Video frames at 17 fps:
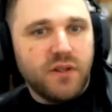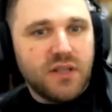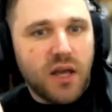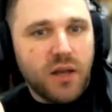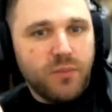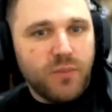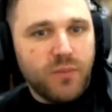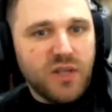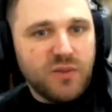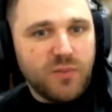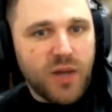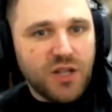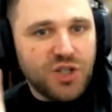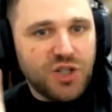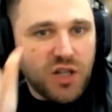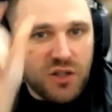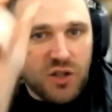a type
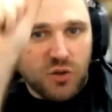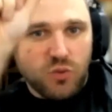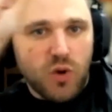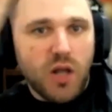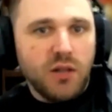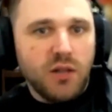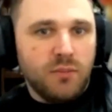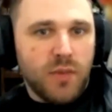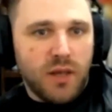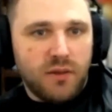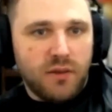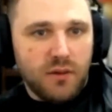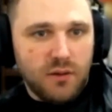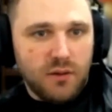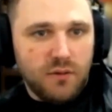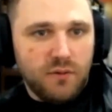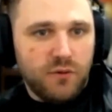mismatch at the run
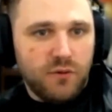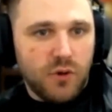method